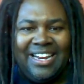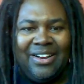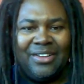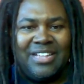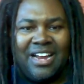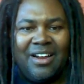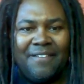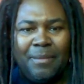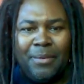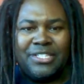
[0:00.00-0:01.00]
It's not
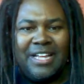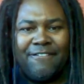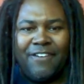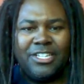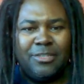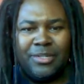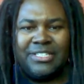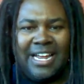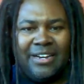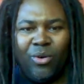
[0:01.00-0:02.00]
comfortable, it's not functional,
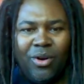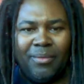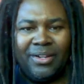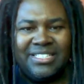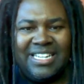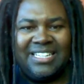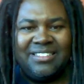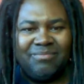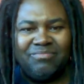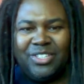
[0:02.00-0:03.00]
it's not normal, it's not
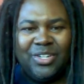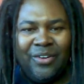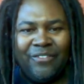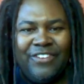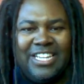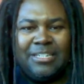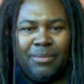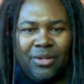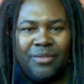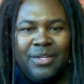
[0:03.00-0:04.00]

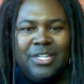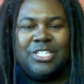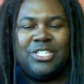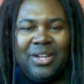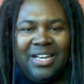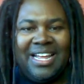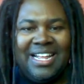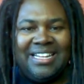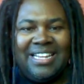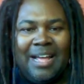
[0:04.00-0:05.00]
feasible. So
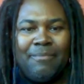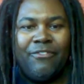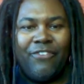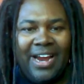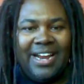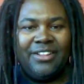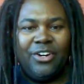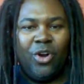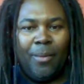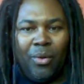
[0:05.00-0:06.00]
let them fight at
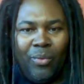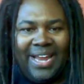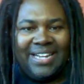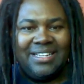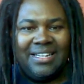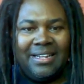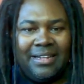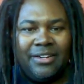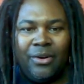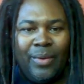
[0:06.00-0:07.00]
their normal weight,
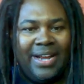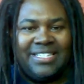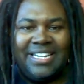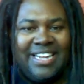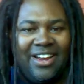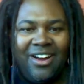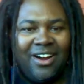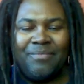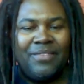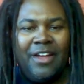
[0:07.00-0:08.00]
their weights as they
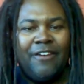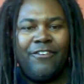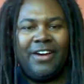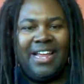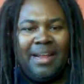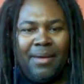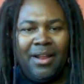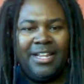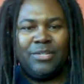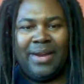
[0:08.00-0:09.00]
are. Forget
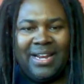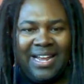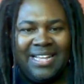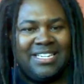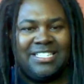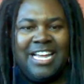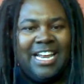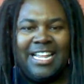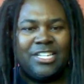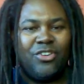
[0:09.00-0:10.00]
about all these weight classes.
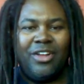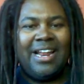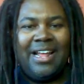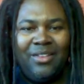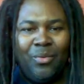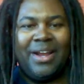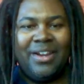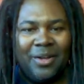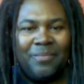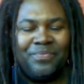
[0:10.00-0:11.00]
Let's throw that out the
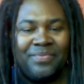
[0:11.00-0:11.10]
window.